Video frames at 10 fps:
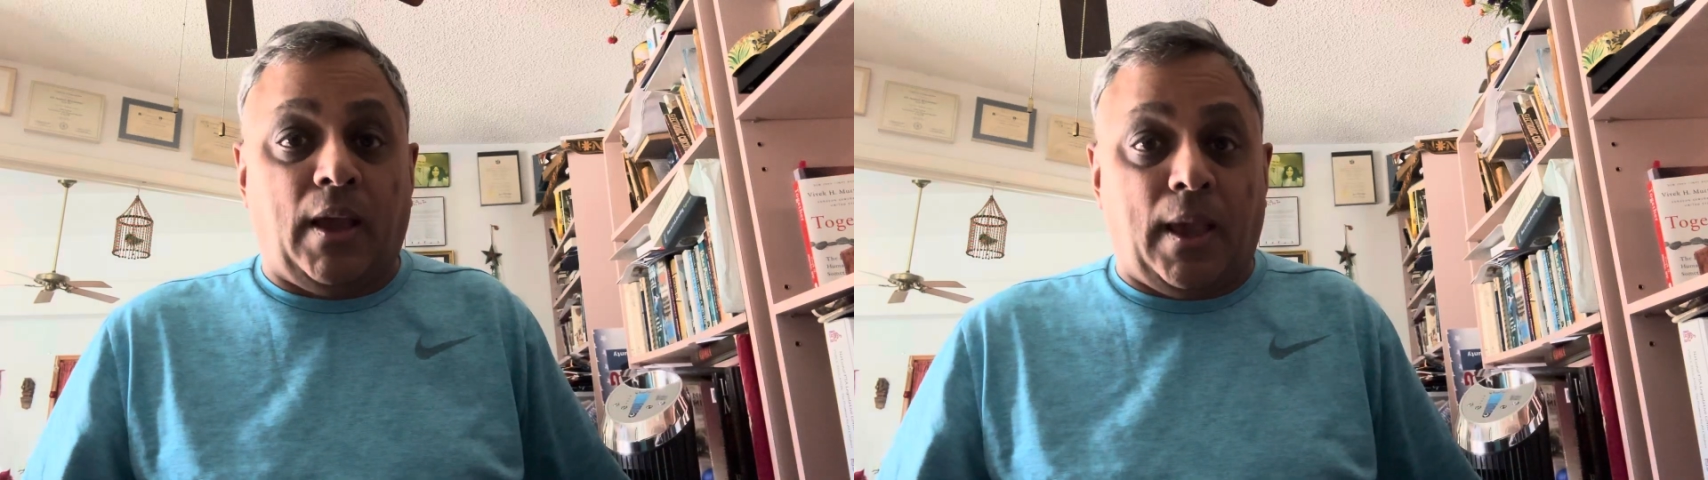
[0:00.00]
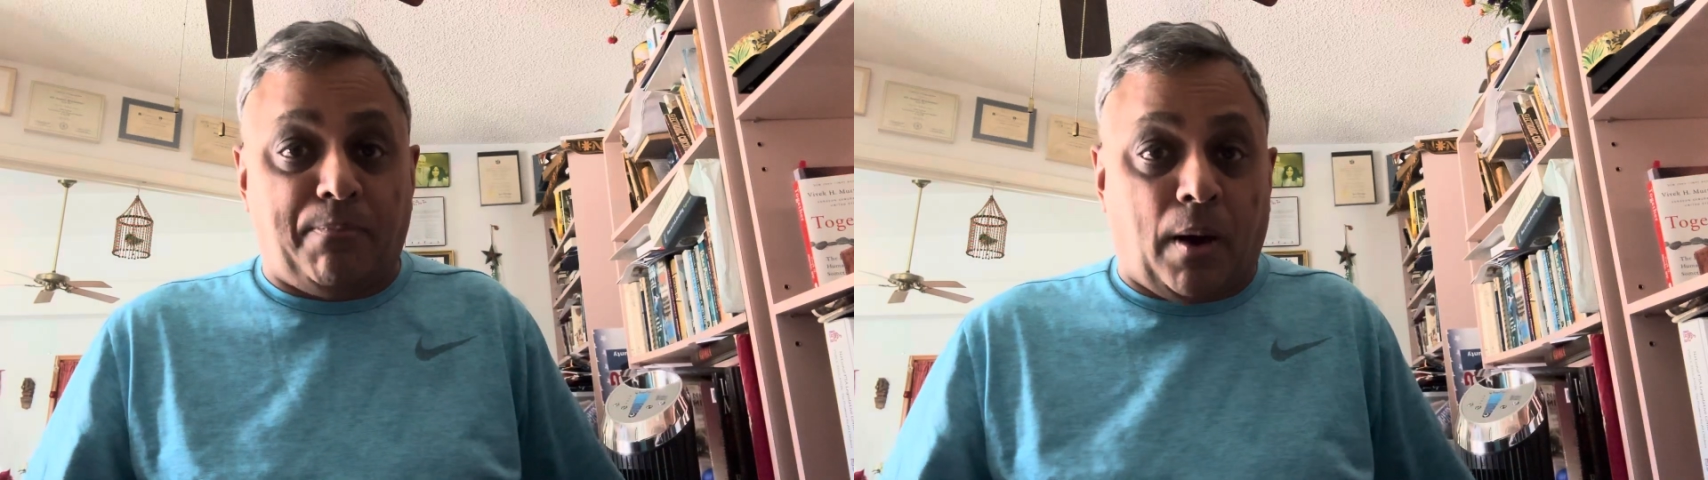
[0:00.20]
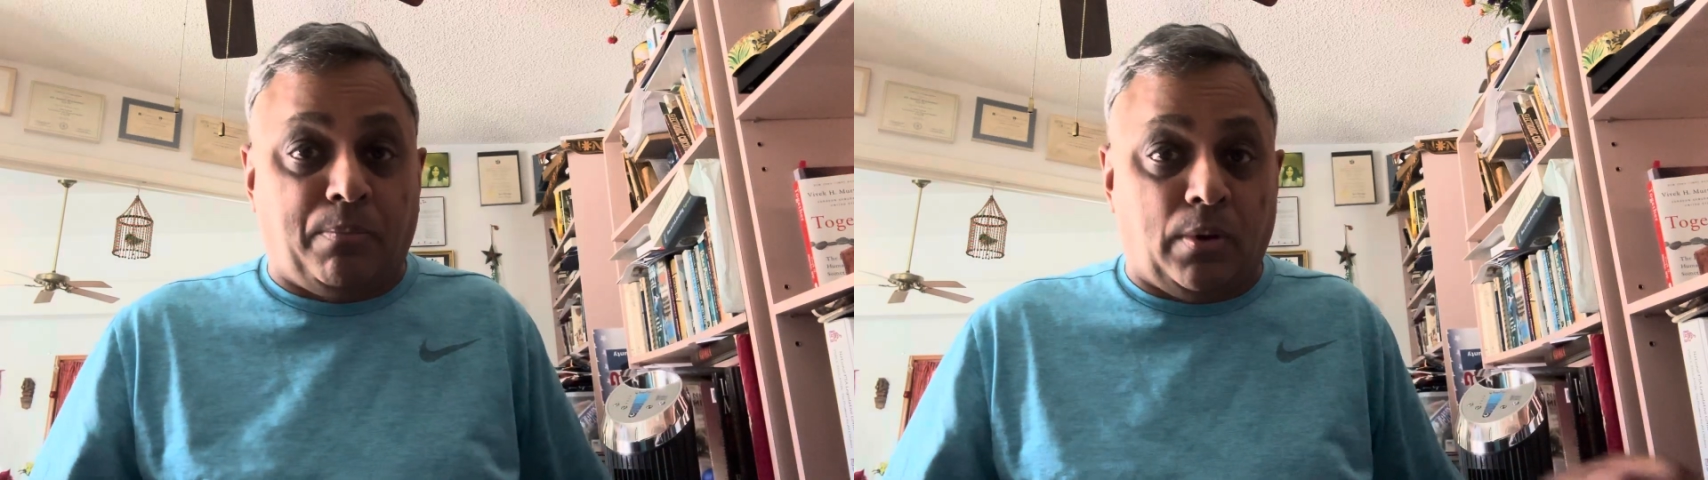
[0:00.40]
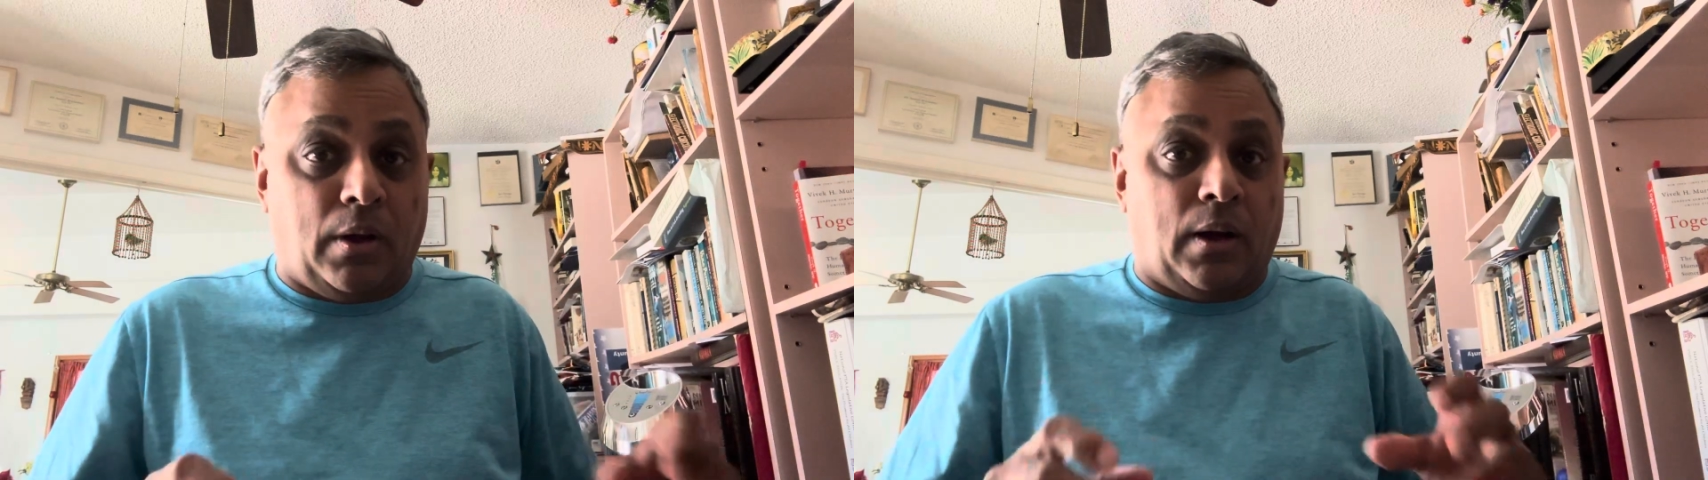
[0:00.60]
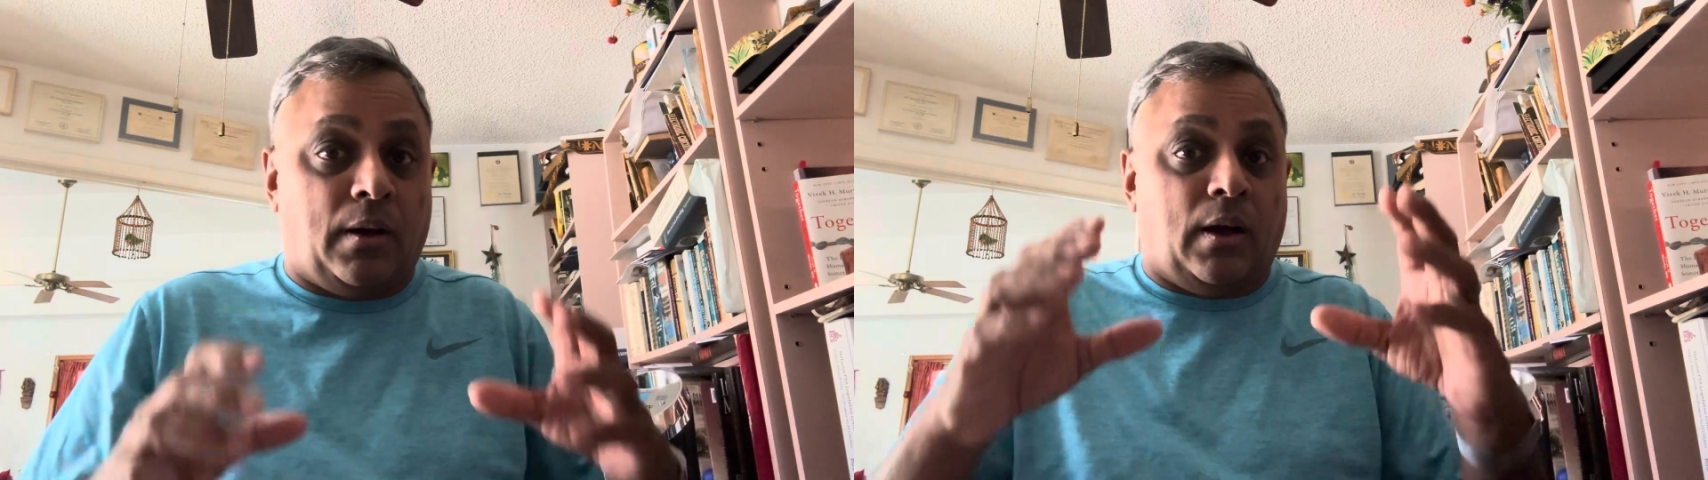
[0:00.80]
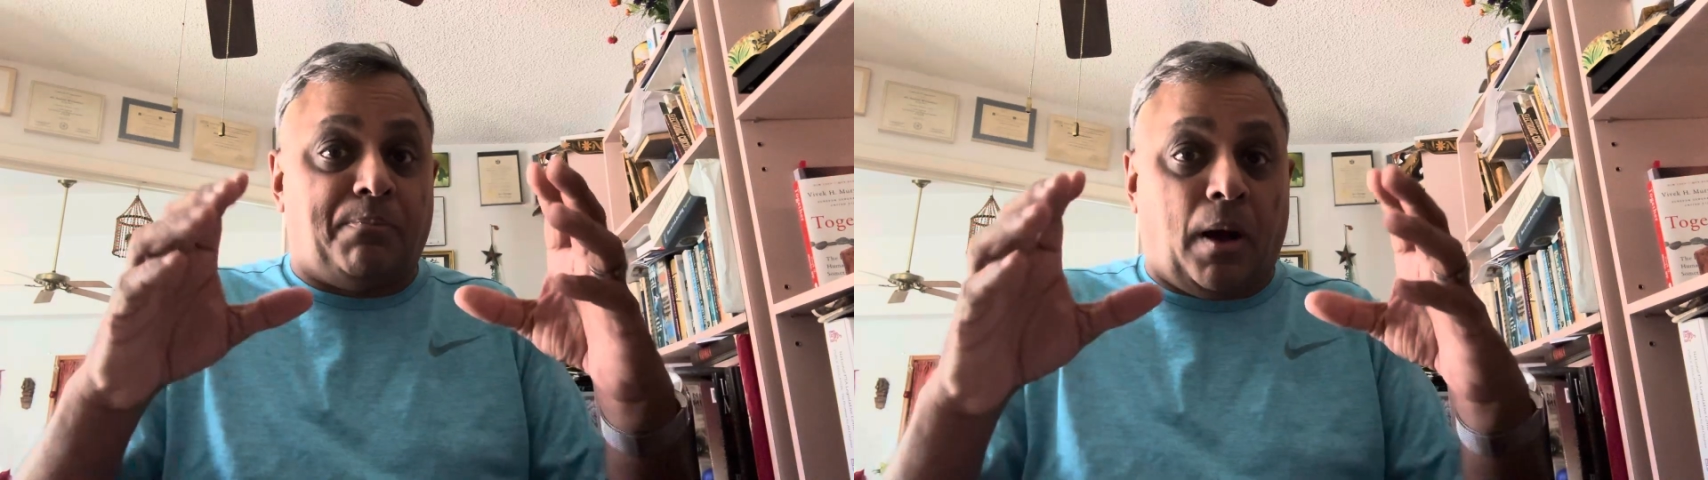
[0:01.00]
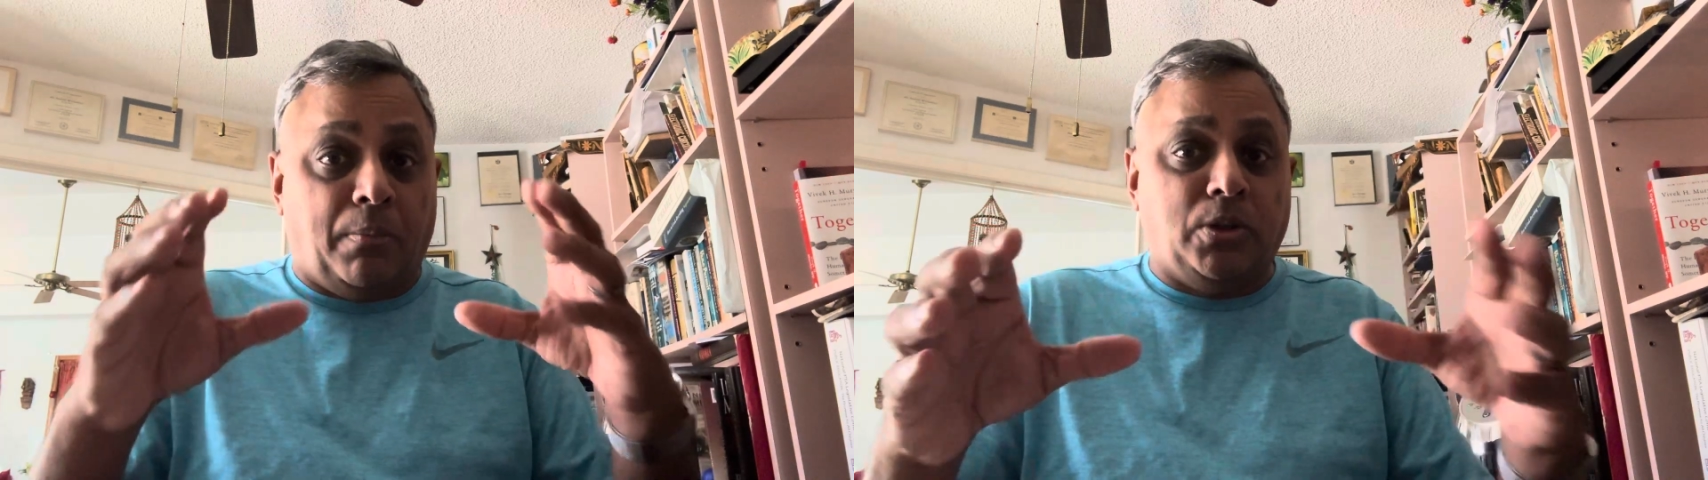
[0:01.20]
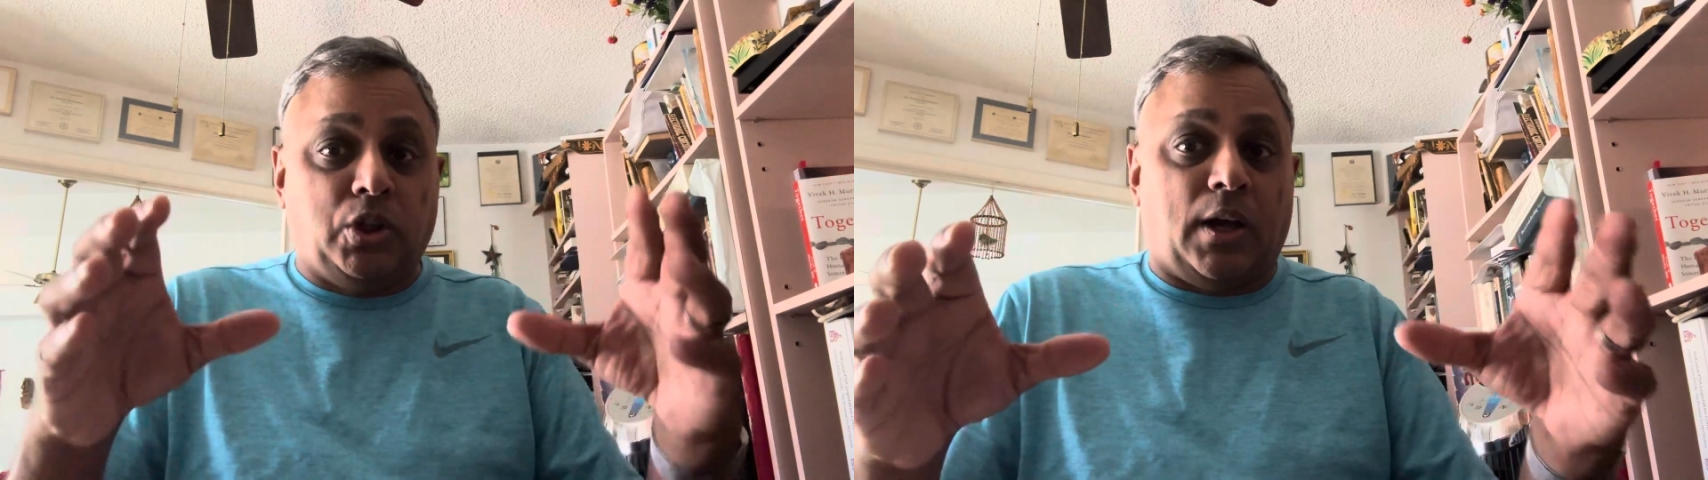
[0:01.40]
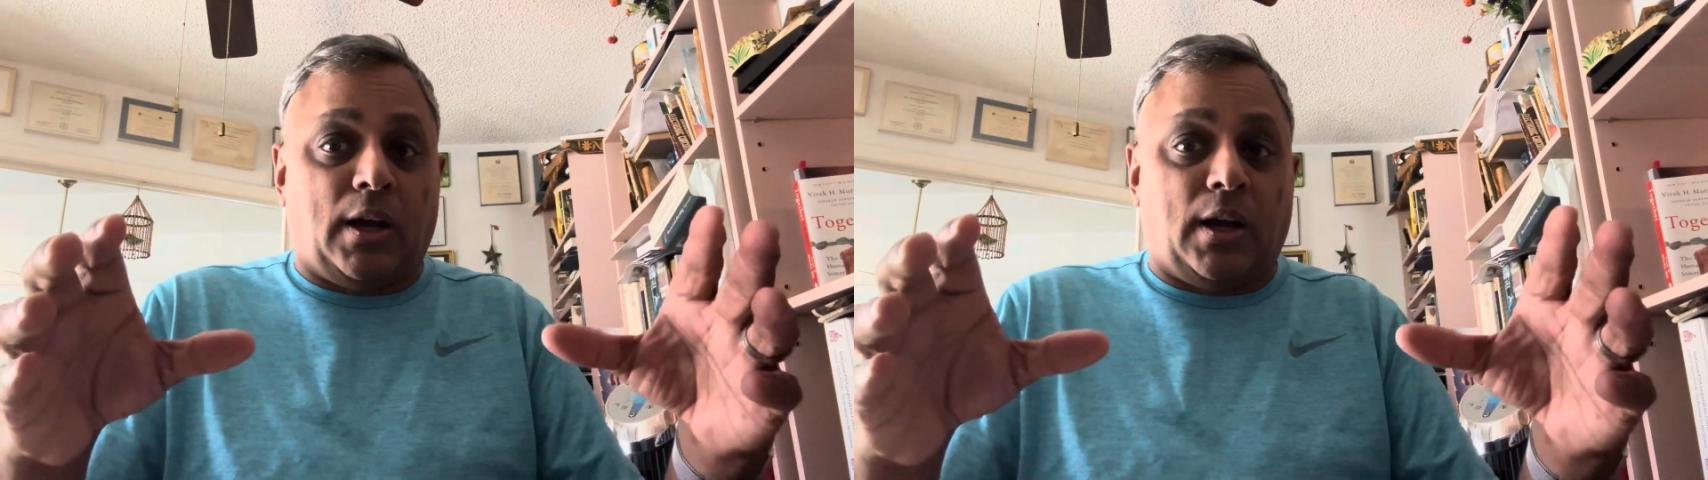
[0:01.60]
a publishing